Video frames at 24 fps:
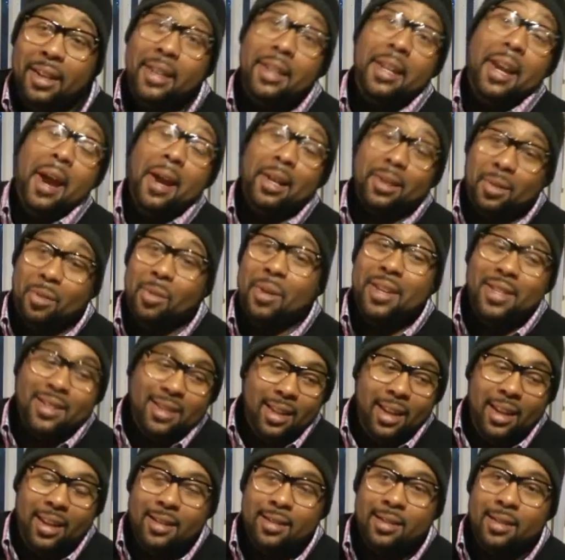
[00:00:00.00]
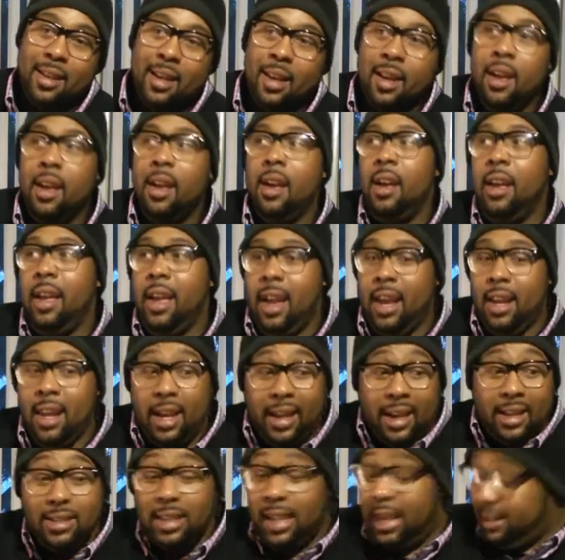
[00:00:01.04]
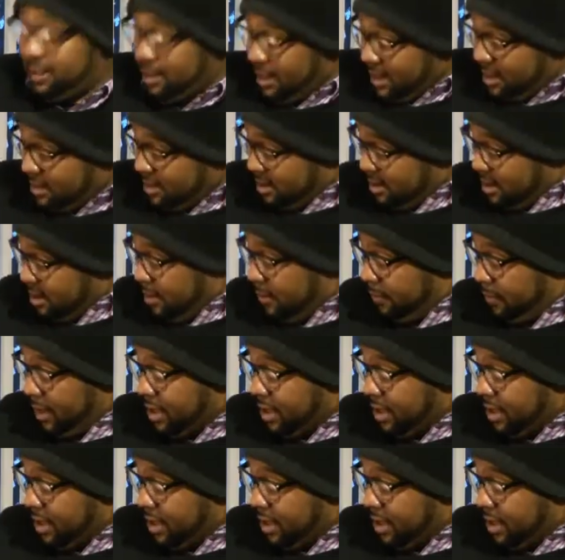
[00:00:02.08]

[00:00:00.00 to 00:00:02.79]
characteristics, and like I say, these, you know,